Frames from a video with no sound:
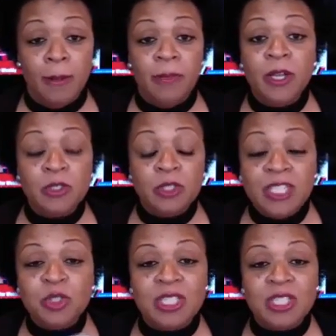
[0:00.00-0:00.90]

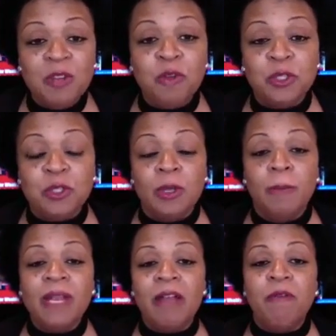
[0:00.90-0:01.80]
There's a difference,
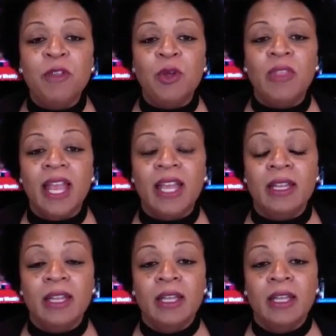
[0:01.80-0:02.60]
but I feel that